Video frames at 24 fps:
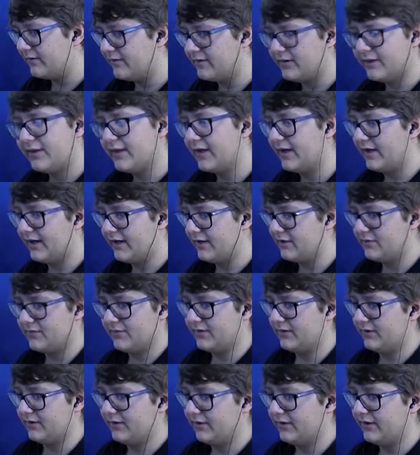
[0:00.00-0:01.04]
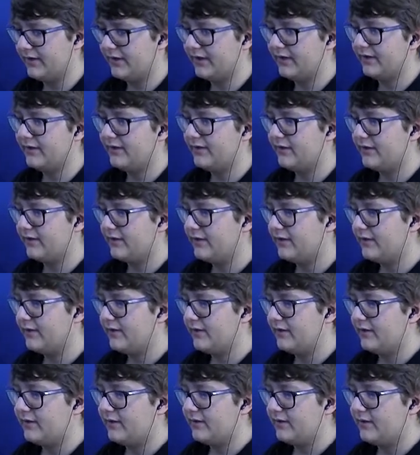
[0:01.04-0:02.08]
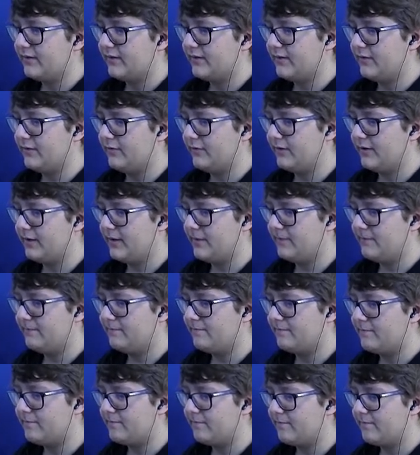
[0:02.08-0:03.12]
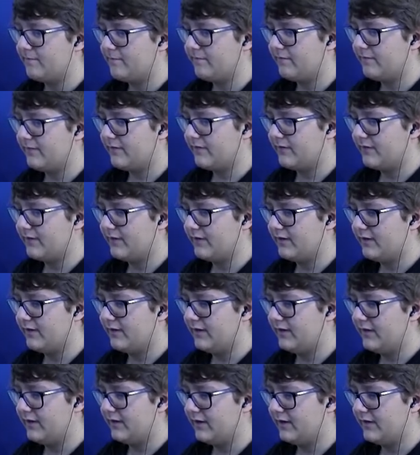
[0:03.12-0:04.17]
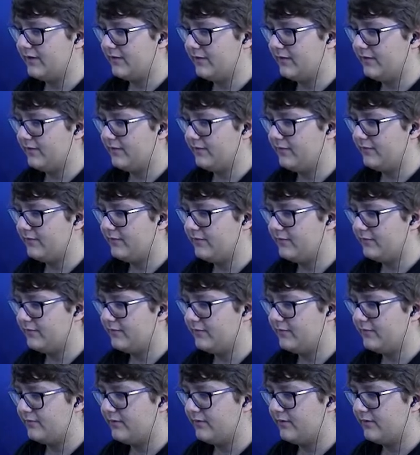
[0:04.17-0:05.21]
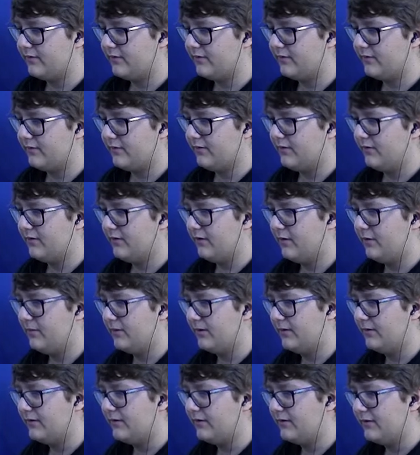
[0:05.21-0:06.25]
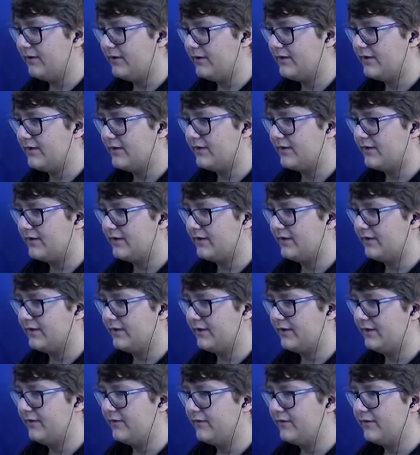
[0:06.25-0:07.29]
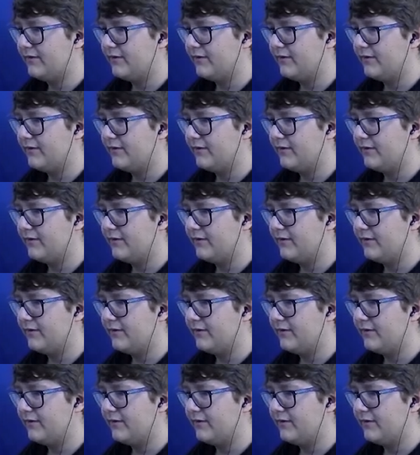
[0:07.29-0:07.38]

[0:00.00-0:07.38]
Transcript: or did they? And I just wasn't looking. Okay. I don't know. Oh well. Let's just continue.